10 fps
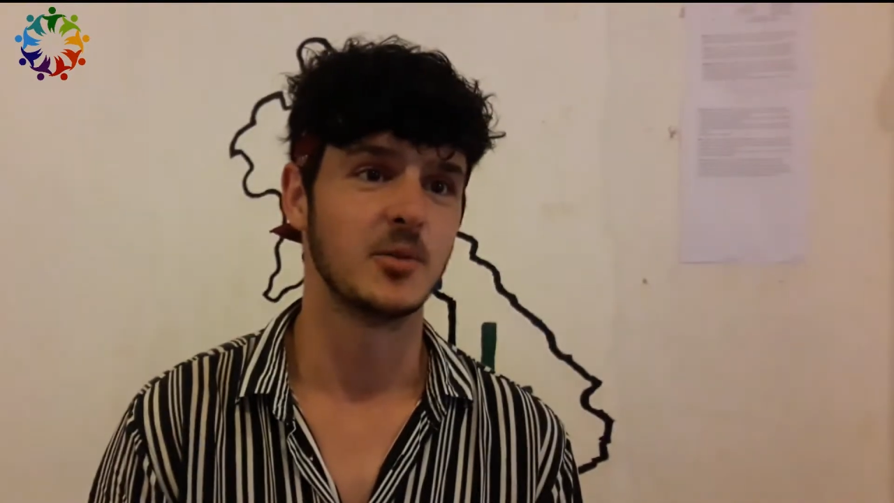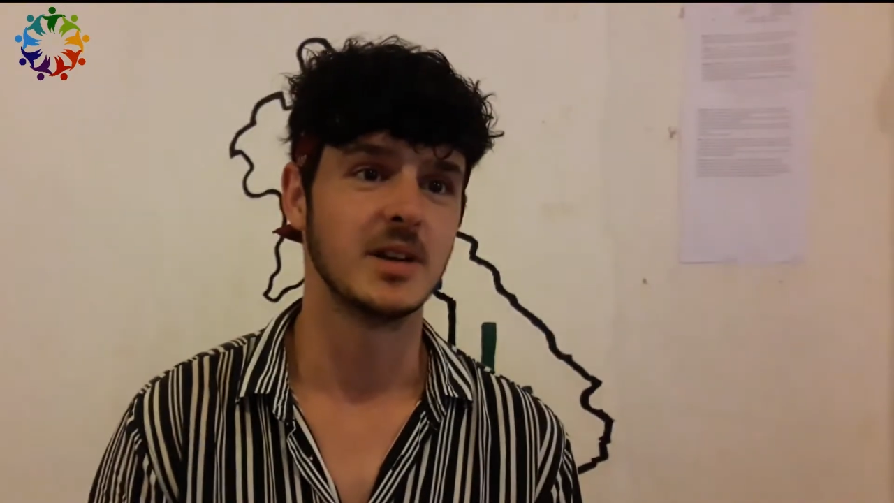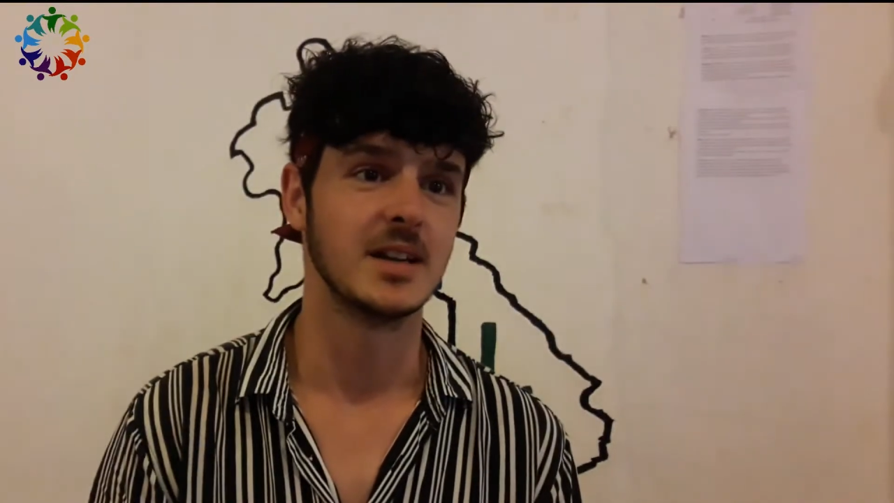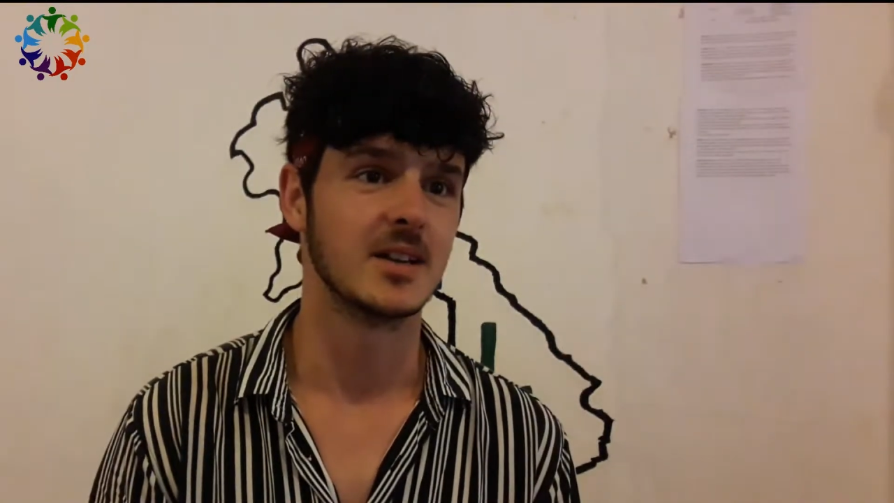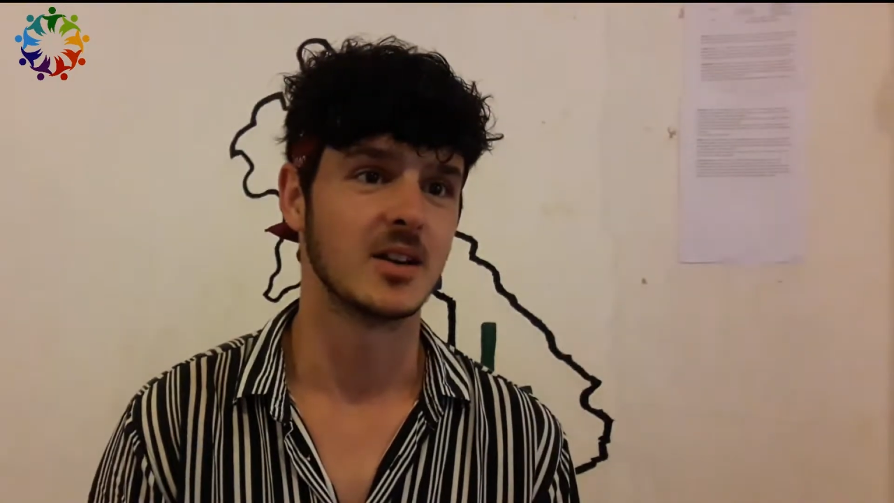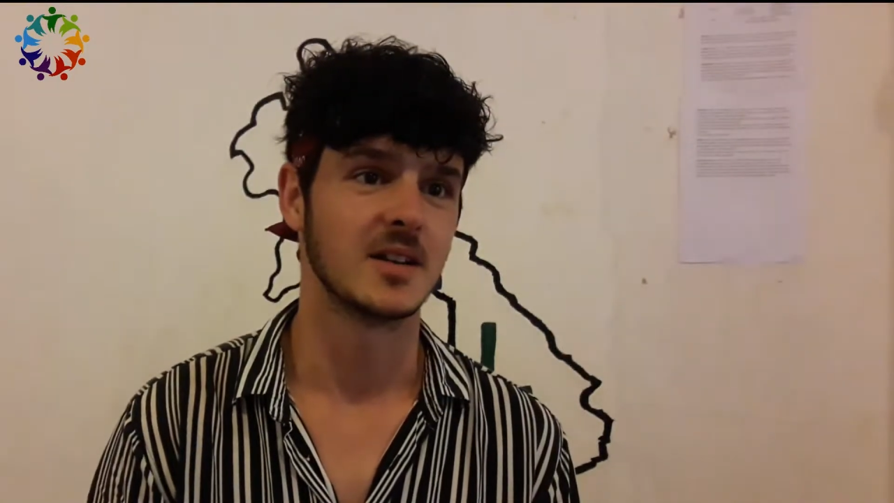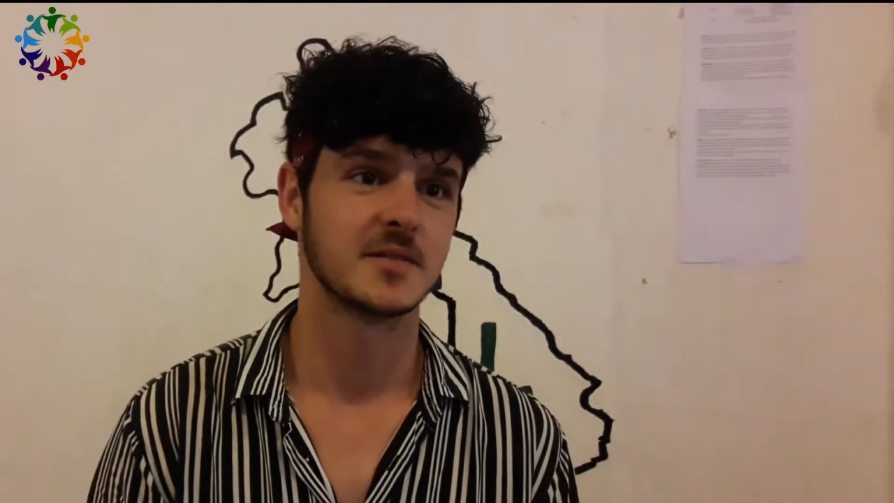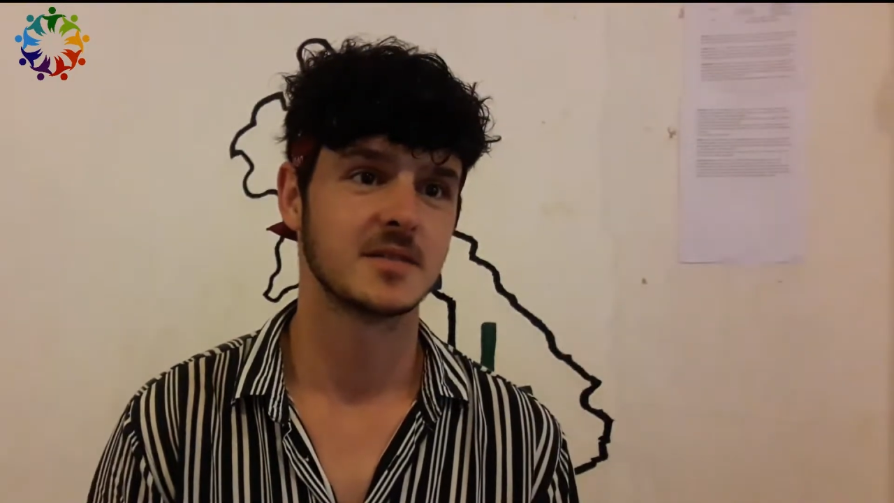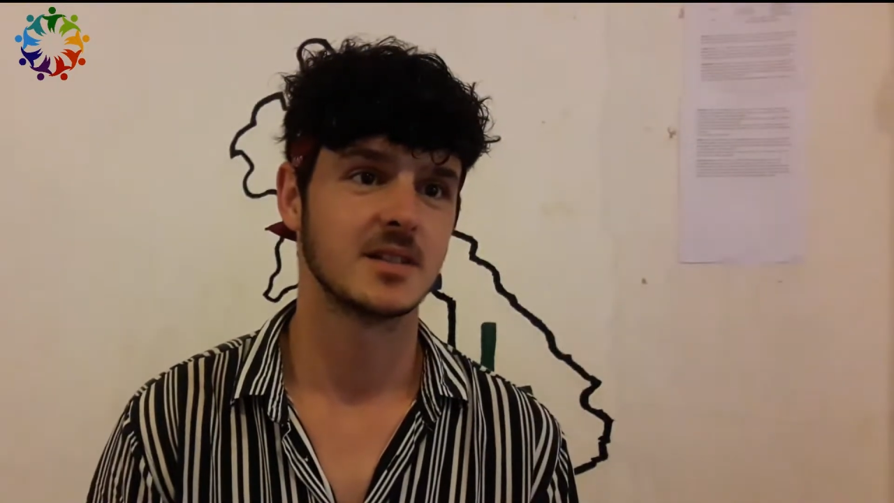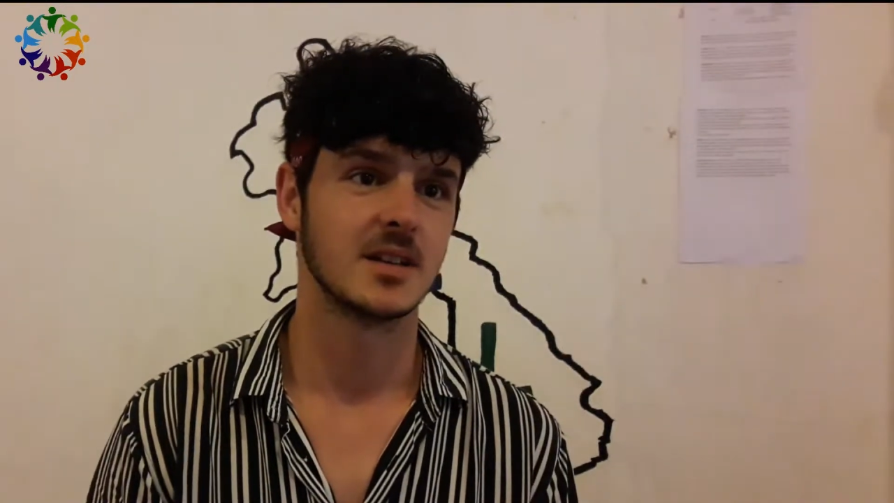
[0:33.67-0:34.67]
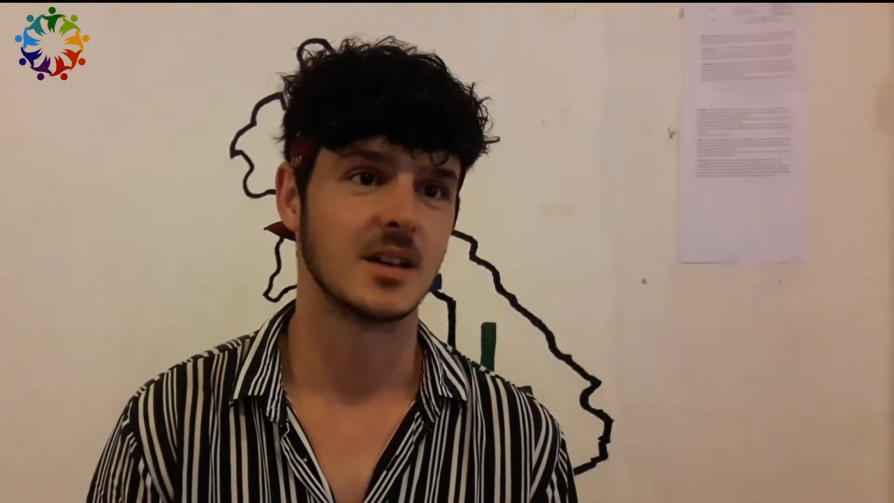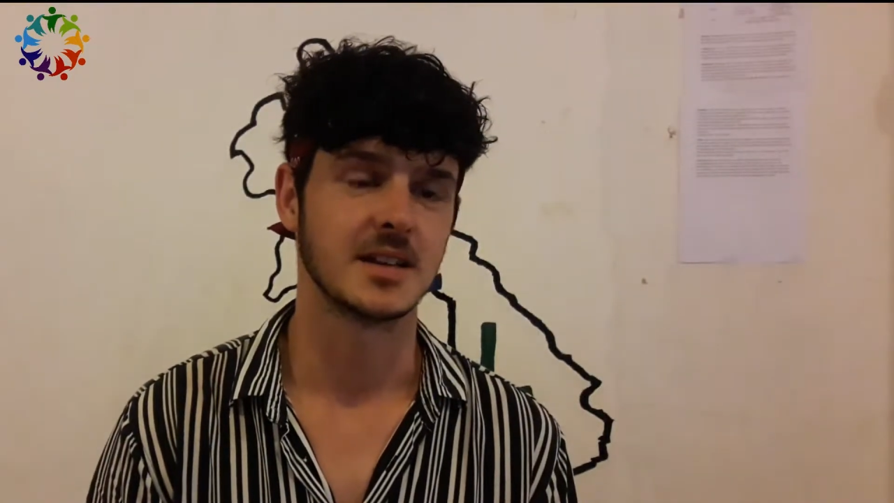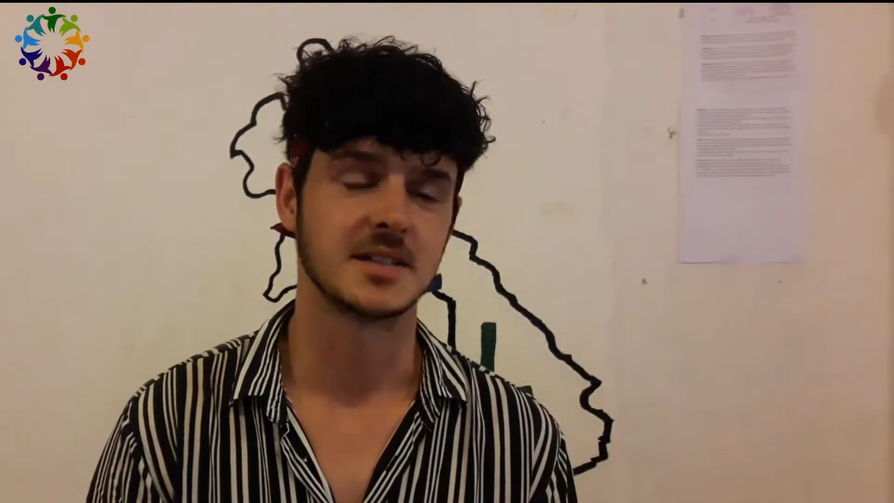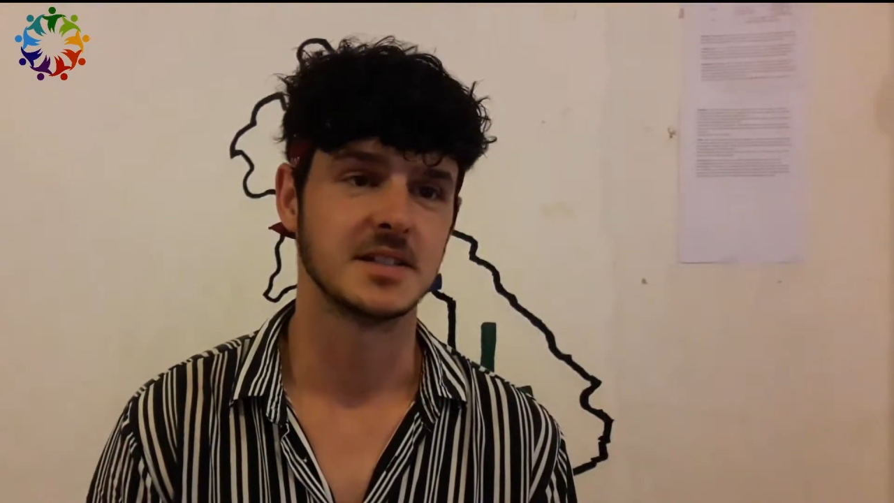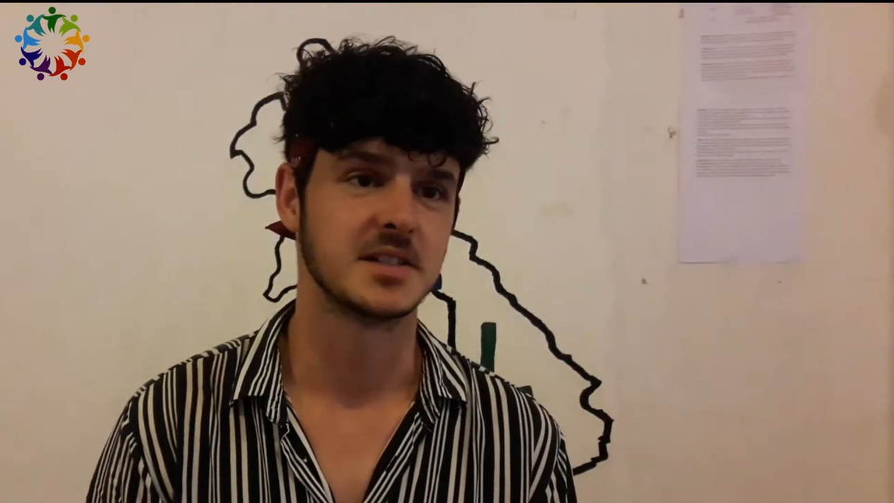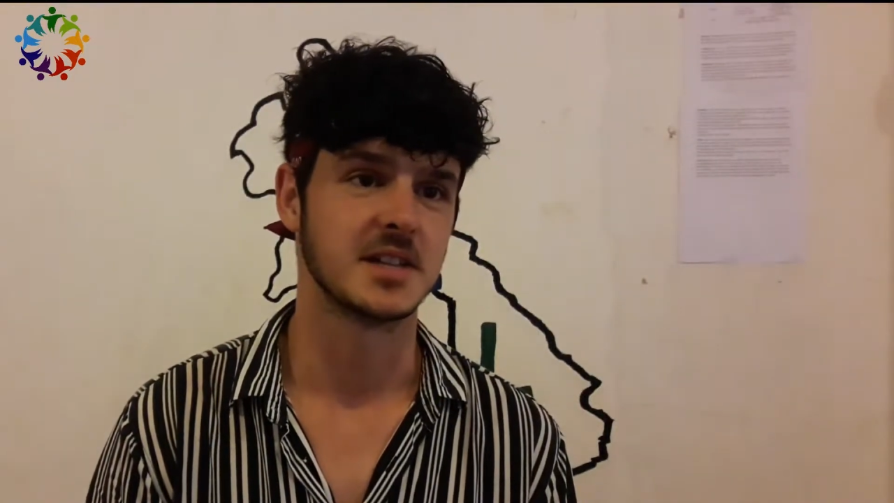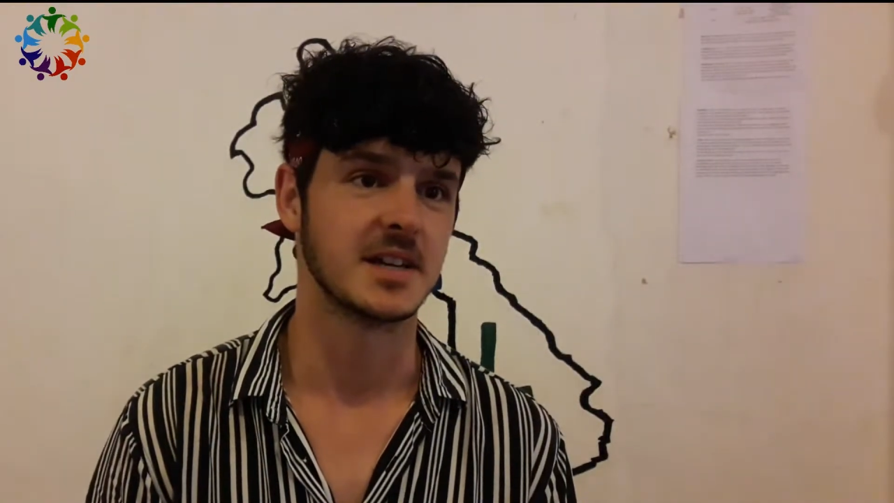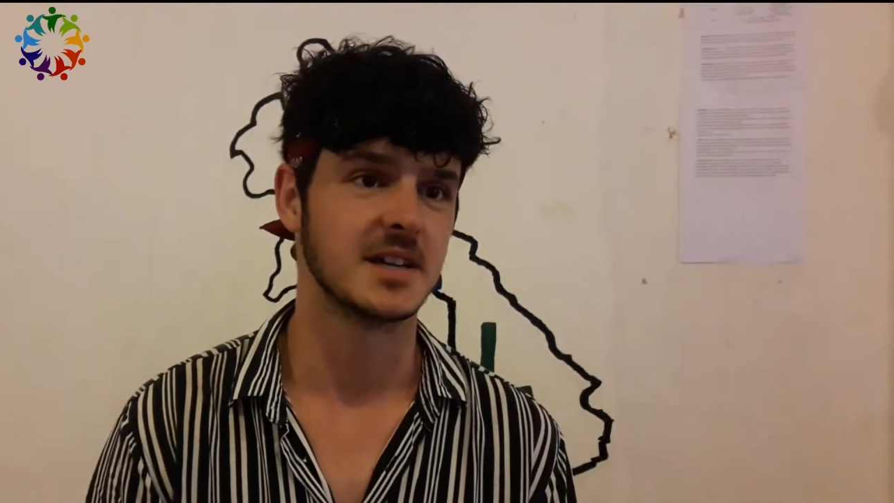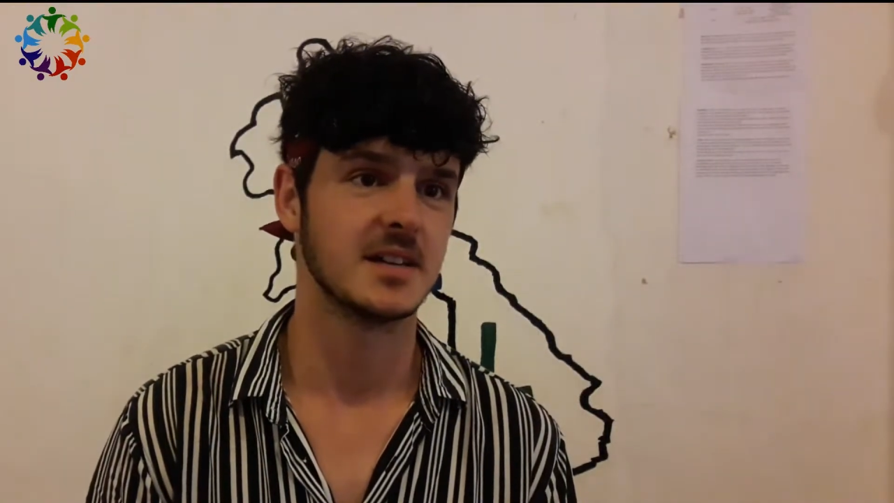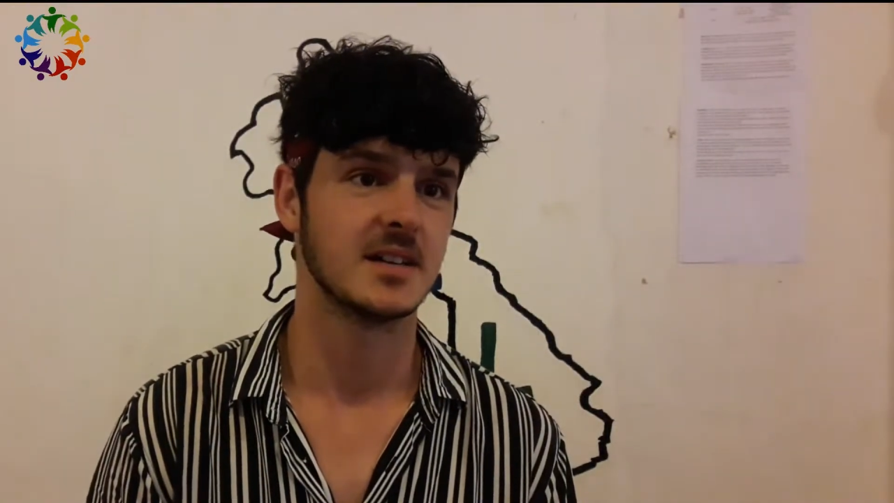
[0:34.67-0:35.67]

really liked teaching.